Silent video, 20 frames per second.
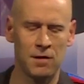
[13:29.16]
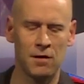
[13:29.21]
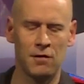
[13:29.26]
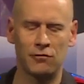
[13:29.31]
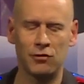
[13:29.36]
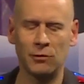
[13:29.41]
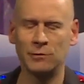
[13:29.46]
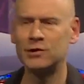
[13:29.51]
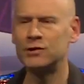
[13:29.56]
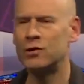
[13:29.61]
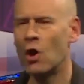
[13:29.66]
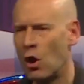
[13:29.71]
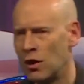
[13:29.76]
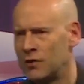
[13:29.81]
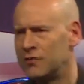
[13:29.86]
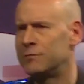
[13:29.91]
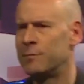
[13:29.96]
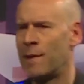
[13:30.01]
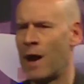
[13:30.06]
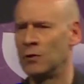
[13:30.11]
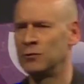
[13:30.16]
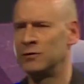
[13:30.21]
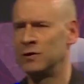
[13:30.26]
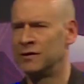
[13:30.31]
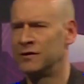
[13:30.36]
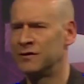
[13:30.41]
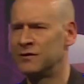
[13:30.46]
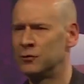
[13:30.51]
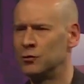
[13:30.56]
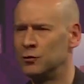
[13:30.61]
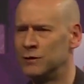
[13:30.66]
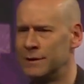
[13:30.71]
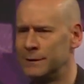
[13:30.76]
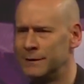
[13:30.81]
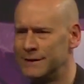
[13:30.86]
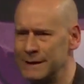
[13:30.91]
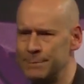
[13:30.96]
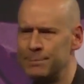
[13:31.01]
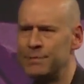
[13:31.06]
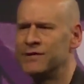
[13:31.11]
from the tallest mountains to the
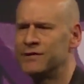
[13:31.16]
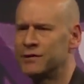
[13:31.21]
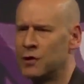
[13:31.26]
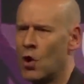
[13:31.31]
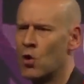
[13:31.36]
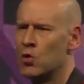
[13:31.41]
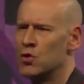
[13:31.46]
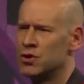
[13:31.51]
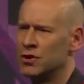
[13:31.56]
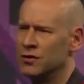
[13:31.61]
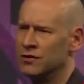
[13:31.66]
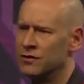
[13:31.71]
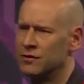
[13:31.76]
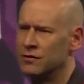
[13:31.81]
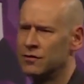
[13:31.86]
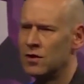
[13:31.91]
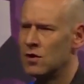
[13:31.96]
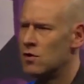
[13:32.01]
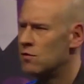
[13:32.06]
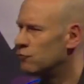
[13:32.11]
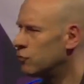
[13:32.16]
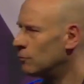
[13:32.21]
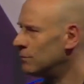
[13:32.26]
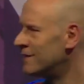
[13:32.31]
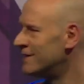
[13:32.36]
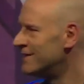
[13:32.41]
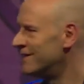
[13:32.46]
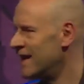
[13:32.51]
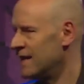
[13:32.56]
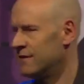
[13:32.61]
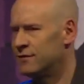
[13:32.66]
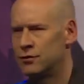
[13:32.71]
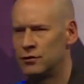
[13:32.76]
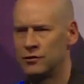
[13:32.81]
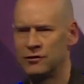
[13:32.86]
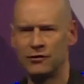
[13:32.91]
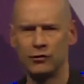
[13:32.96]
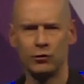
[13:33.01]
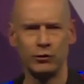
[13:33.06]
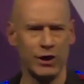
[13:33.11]
deepest oceans, from the
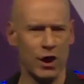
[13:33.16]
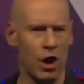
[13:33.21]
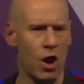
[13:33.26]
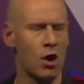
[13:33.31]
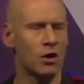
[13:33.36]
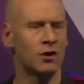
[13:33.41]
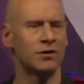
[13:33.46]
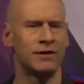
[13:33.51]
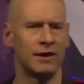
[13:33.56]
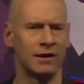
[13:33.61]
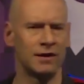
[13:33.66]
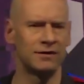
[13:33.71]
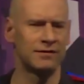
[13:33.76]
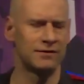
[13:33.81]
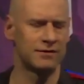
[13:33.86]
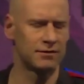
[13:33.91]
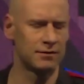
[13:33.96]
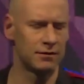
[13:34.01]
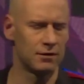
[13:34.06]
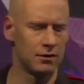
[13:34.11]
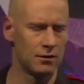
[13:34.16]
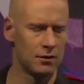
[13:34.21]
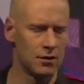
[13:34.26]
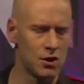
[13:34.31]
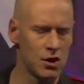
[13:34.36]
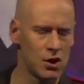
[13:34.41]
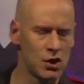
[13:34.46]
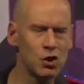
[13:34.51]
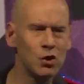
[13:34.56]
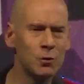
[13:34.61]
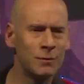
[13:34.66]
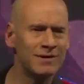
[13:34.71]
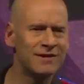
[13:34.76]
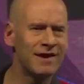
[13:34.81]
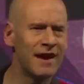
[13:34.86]
deserts to the arctics. Humans